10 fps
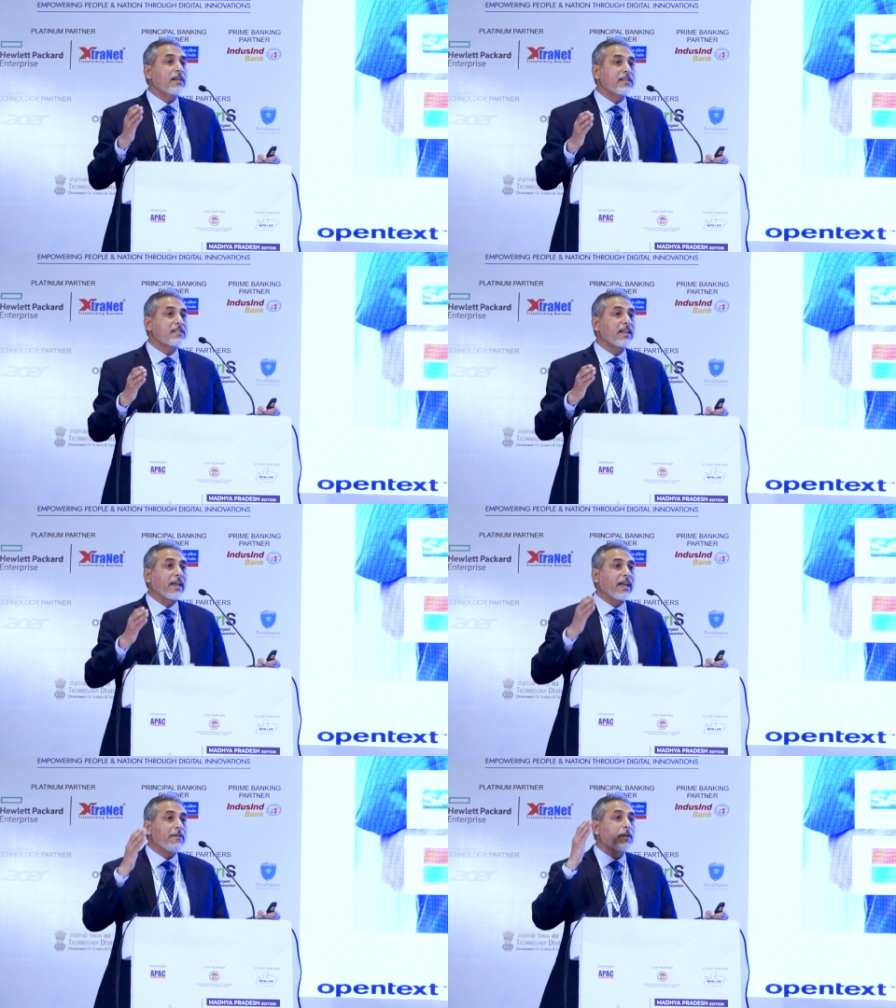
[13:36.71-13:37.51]
testing
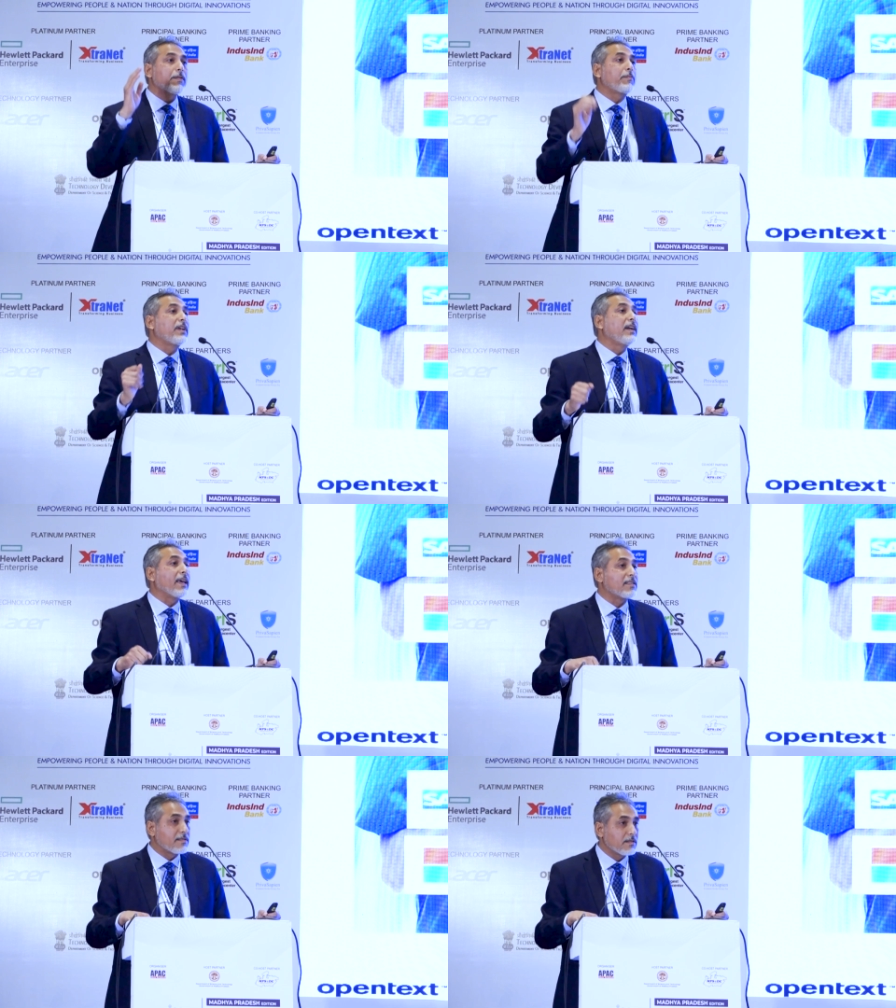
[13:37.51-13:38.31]
every 15
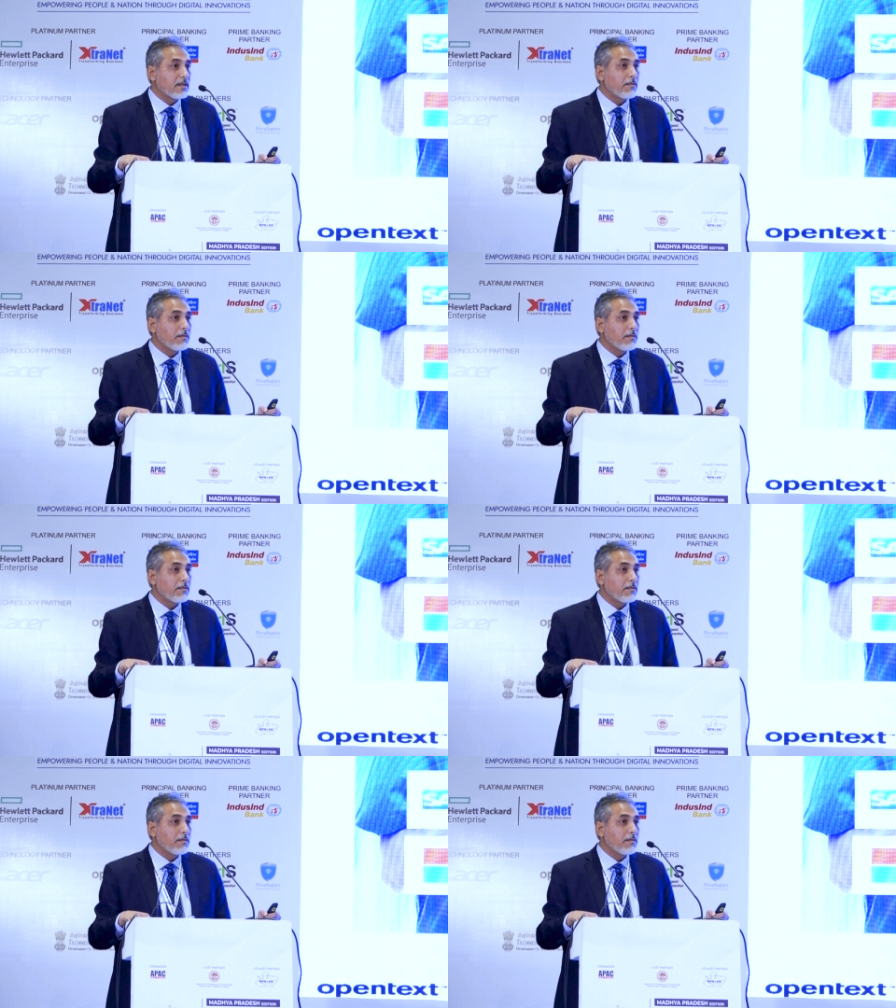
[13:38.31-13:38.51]
days